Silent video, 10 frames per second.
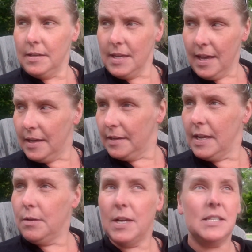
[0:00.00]
yeah,
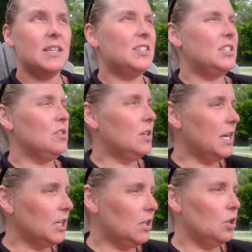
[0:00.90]
anyways, it's still
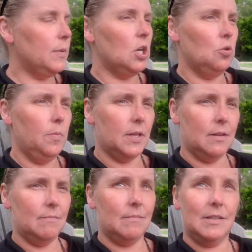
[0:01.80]
kind of gloomy out,
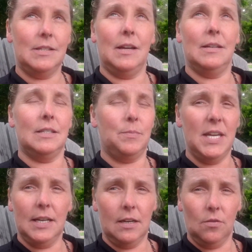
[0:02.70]
but the sun is
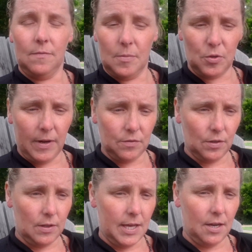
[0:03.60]
peeking out from around
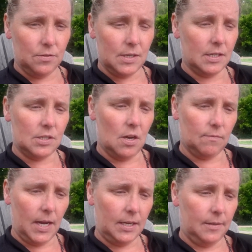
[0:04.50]
the clouds and it's not
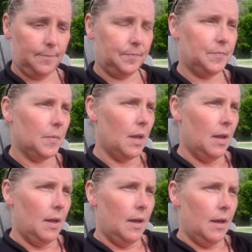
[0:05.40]
raining.
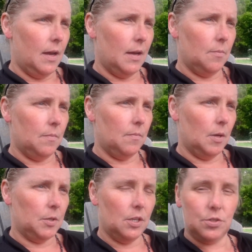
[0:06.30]
Um,
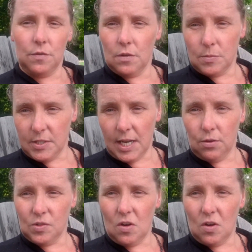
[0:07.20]
I'm going to turn those potatoes